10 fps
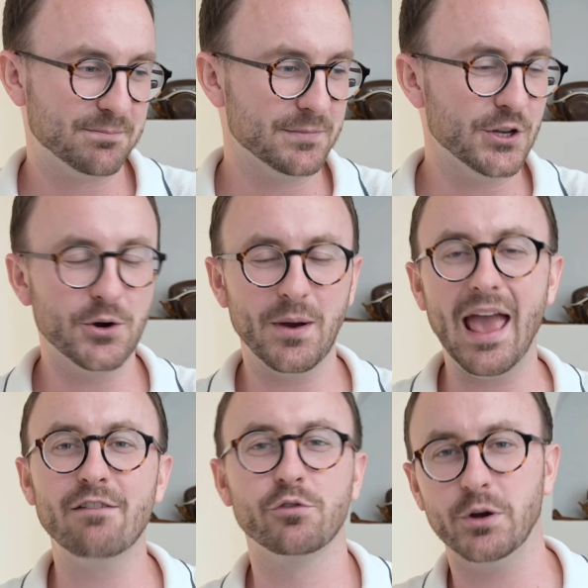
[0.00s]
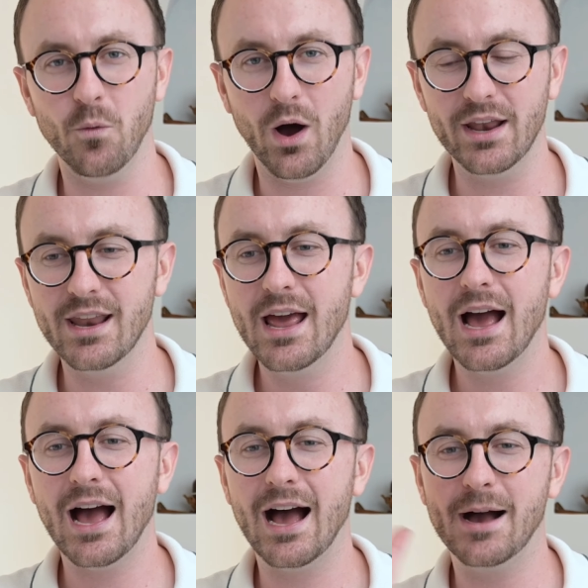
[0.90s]
you know, everyone,
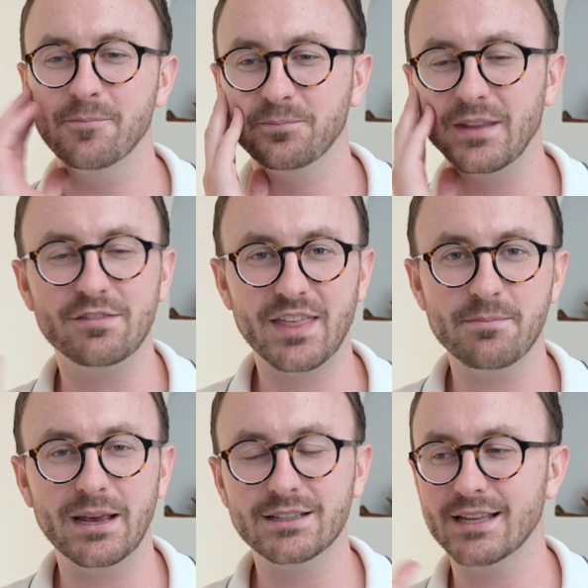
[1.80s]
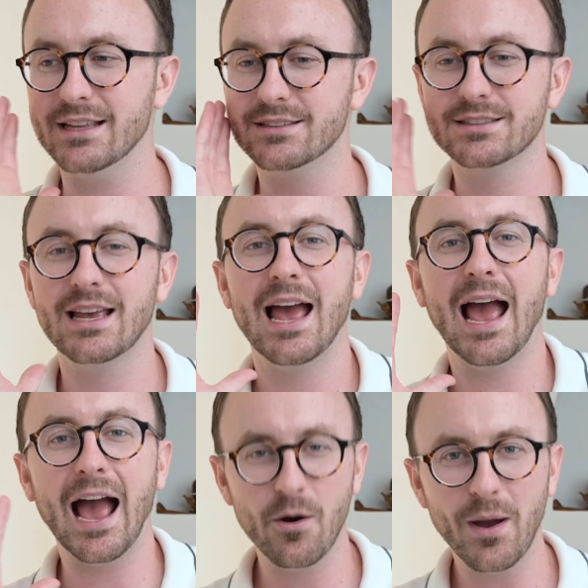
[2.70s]
um, if that makes sense.
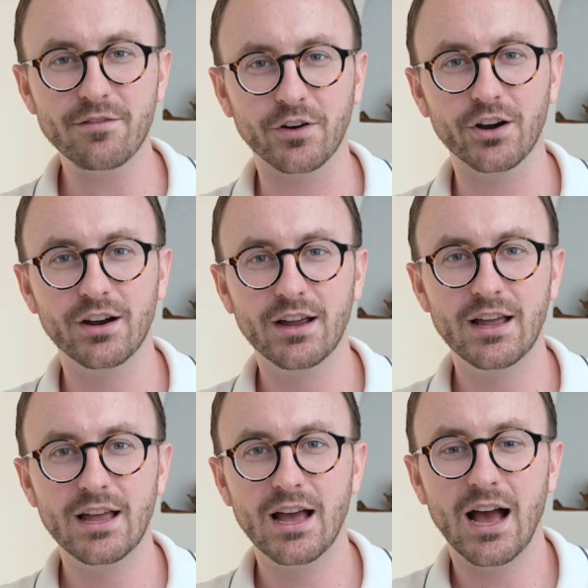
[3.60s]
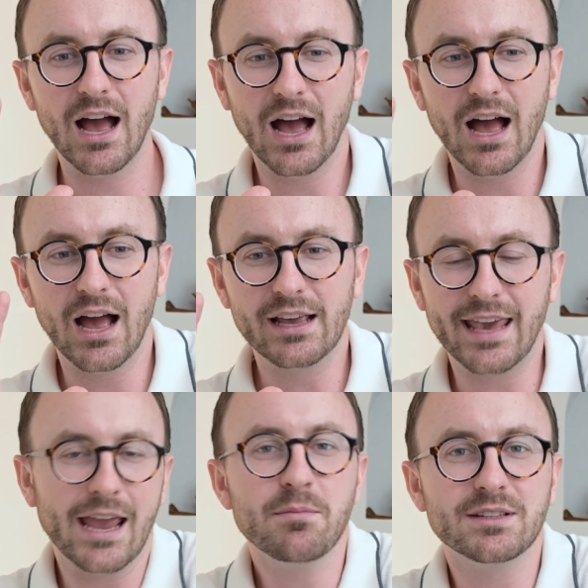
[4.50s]
However, uh,
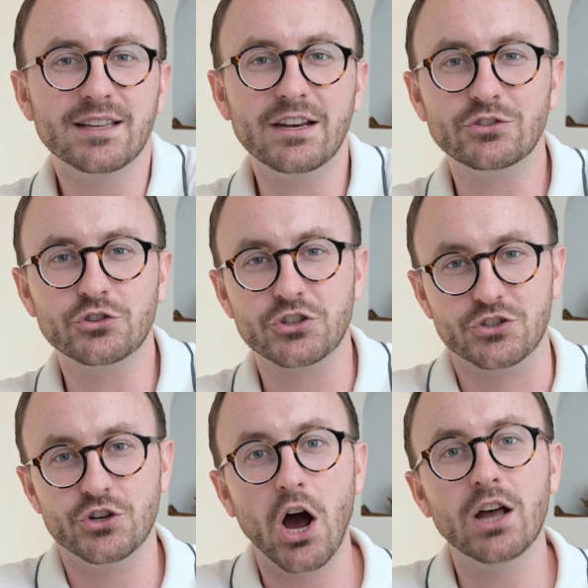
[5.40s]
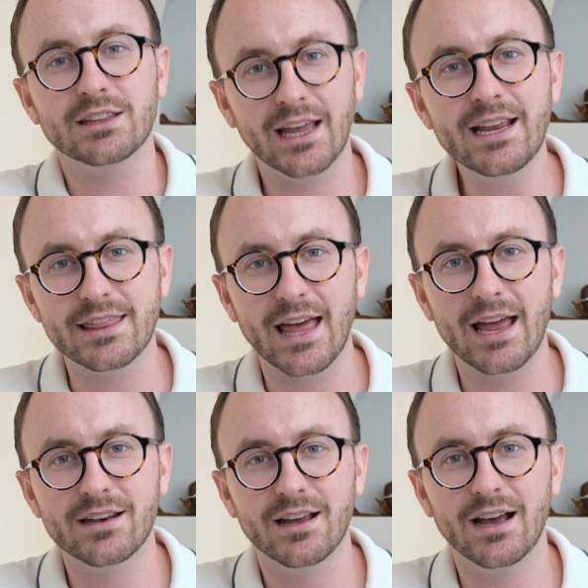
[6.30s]
camera settings are just not like
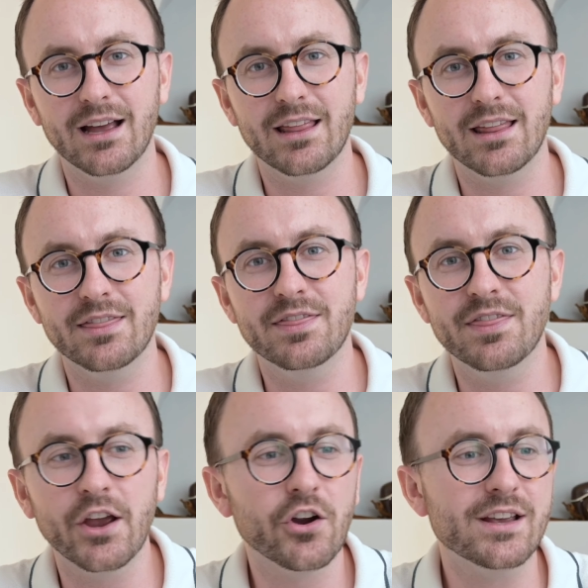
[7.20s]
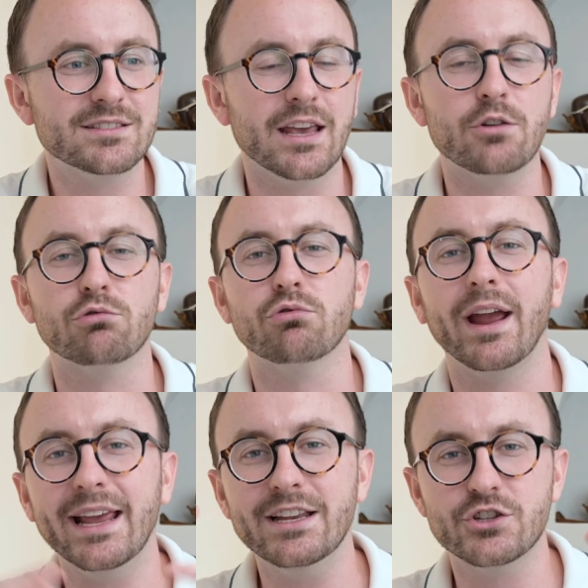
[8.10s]
that. Uh, there is a
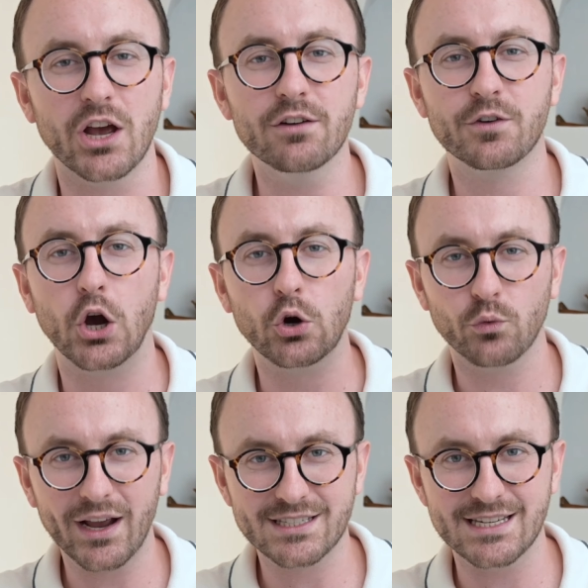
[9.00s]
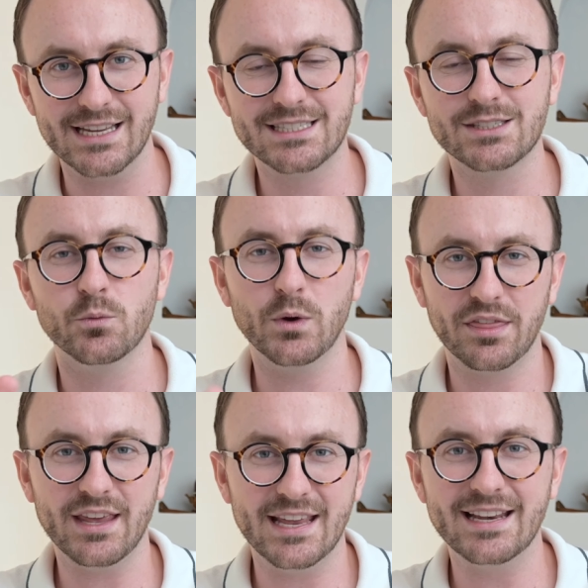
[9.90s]
range of correctness
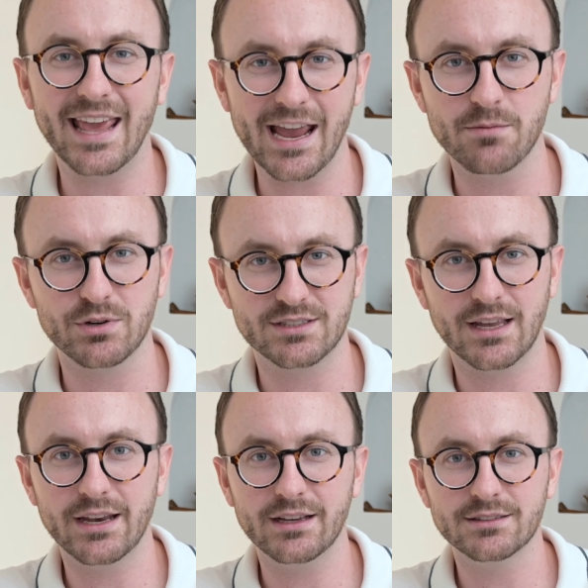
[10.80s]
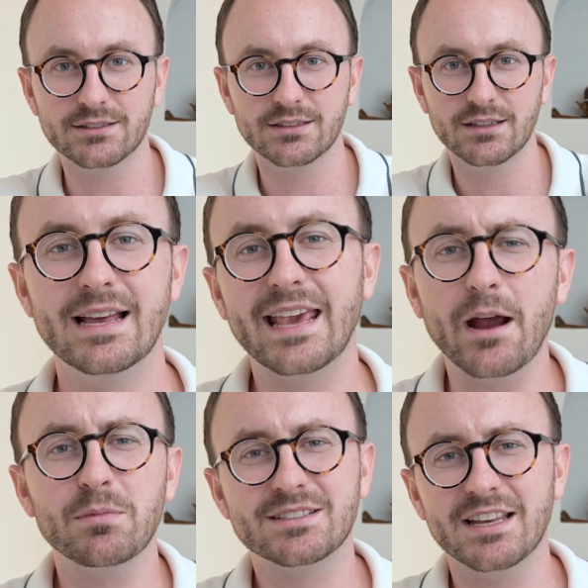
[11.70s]
within camera settings.
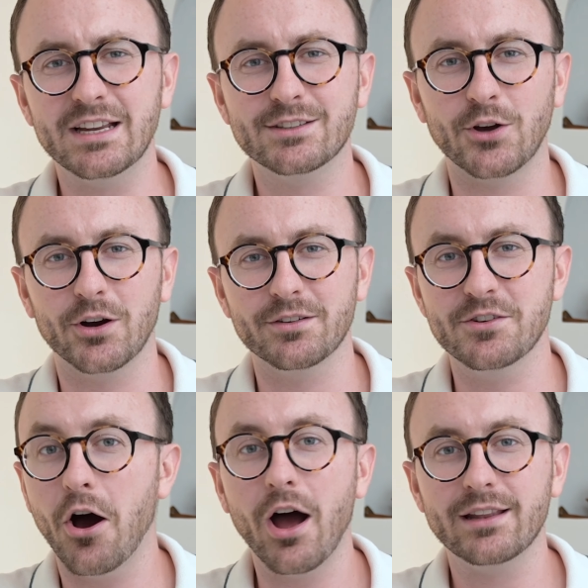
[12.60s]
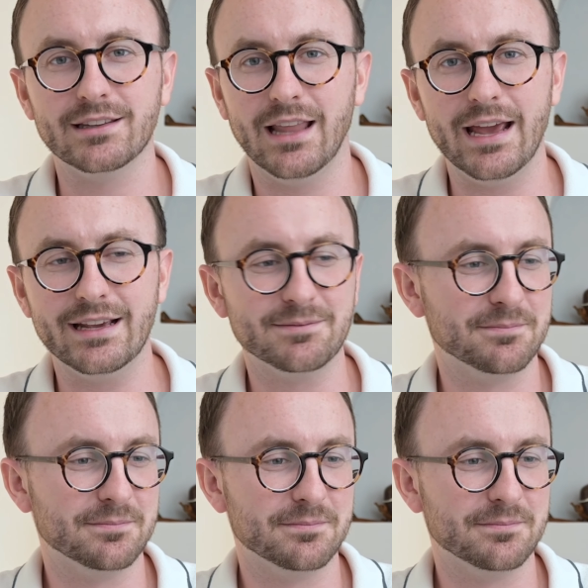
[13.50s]
Camera settings are not like